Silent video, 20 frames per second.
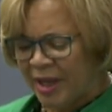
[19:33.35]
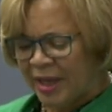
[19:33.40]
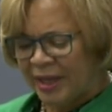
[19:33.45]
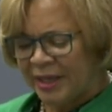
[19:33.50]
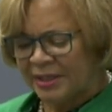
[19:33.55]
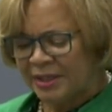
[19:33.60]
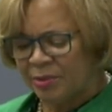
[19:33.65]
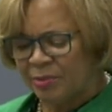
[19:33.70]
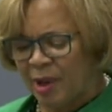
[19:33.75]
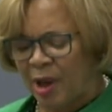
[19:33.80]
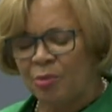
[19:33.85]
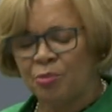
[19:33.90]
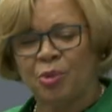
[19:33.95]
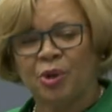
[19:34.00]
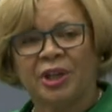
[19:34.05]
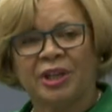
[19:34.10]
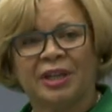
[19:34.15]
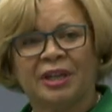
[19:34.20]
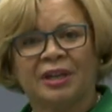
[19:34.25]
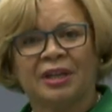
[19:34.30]
It's about
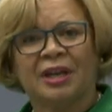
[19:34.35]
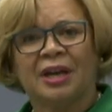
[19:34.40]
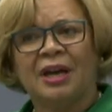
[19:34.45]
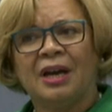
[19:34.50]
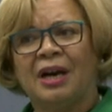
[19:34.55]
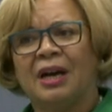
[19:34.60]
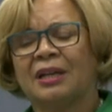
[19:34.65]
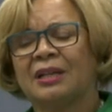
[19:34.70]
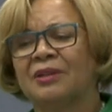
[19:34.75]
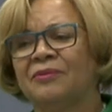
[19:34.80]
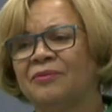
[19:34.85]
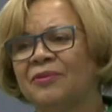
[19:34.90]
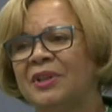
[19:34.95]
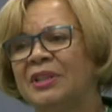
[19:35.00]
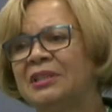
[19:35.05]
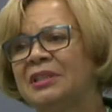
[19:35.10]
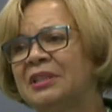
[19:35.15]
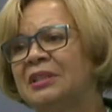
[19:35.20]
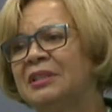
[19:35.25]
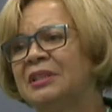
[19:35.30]
bringing a
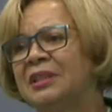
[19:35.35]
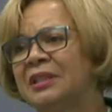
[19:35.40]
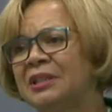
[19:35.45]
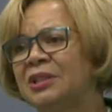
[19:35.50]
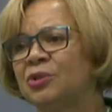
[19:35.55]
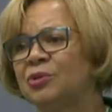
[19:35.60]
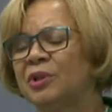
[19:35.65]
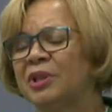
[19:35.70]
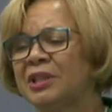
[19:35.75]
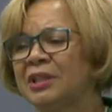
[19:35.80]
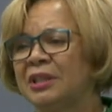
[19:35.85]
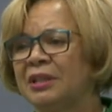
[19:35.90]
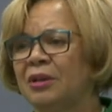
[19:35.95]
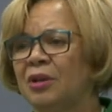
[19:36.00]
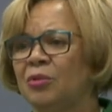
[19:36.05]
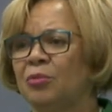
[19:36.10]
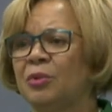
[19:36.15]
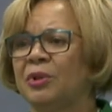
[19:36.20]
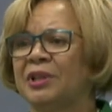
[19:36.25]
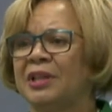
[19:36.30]
convention district
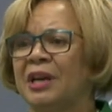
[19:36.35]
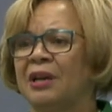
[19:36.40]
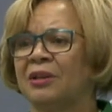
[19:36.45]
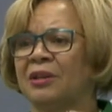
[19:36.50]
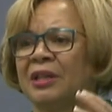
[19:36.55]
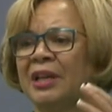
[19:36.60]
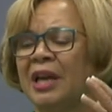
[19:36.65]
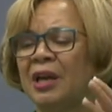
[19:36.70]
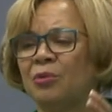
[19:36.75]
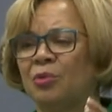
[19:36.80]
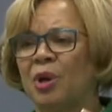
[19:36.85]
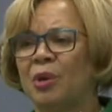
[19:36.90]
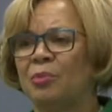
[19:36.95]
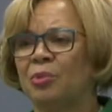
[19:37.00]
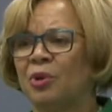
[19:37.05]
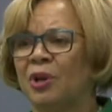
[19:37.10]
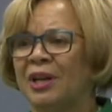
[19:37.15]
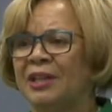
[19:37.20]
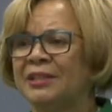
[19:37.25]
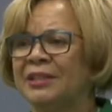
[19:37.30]
with our gateway
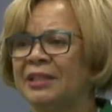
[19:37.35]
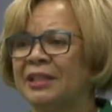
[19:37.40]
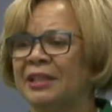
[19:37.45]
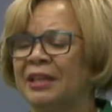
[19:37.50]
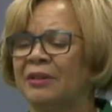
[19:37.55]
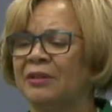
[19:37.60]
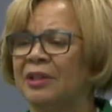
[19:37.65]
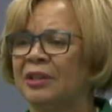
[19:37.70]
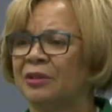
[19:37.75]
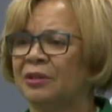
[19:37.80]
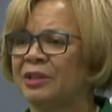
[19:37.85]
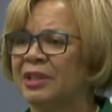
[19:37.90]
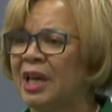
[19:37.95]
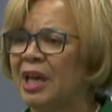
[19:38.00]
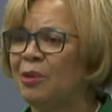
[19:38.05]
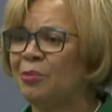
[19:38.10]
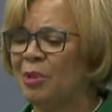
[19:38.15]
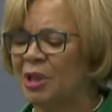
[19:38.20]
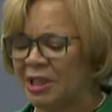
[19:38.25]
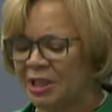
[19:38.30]
project and our
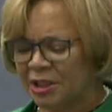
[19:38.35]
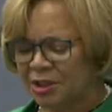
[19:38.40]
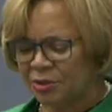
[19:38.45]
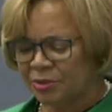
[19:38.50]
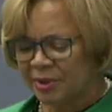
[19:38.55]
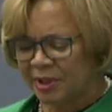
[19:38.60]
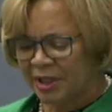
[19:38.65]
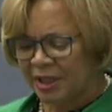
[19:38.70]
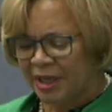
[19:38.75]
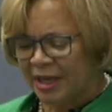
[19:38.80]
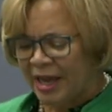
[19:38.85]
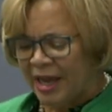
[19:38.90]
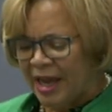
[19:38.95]
entertainment district.